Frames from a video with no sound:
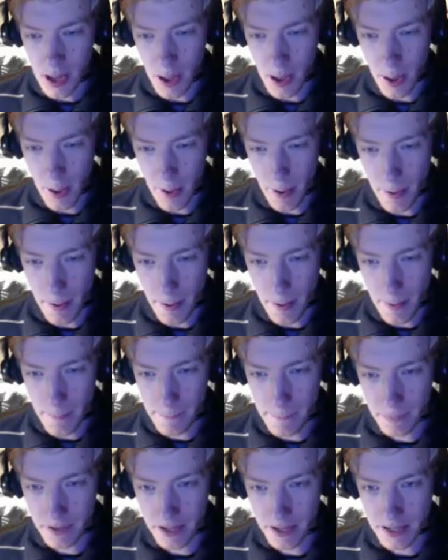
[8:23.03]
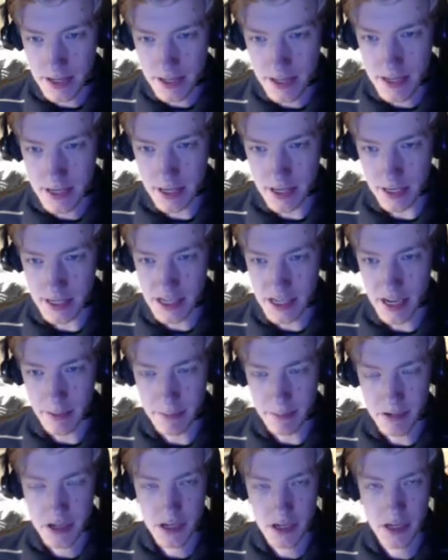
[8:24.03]
let's see,
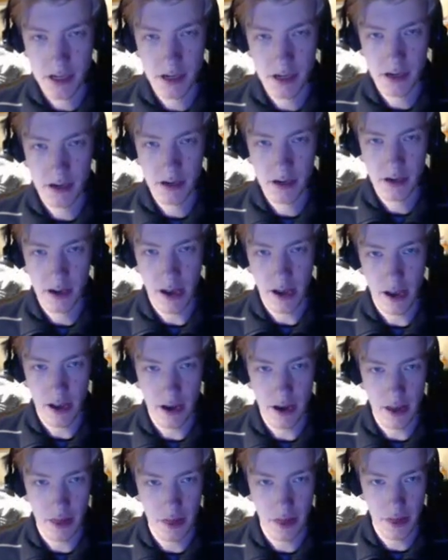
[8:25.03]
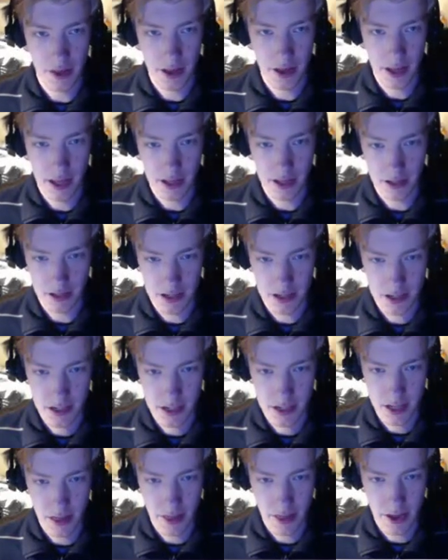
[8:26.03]
tips. Anything
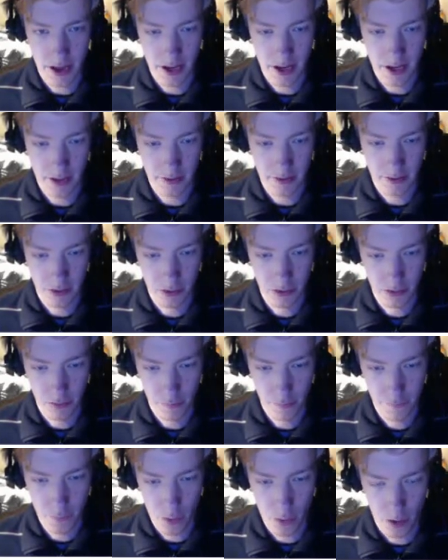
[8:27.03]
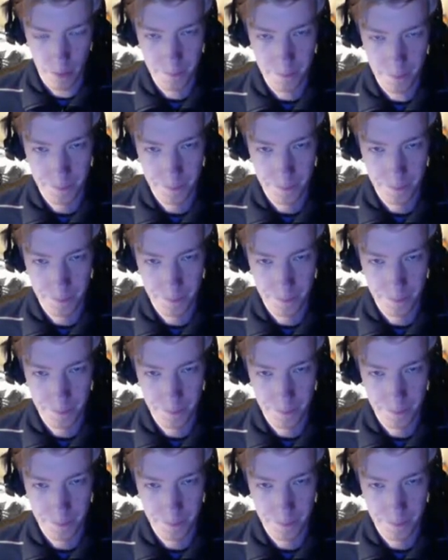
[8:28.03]
else that it's useful for?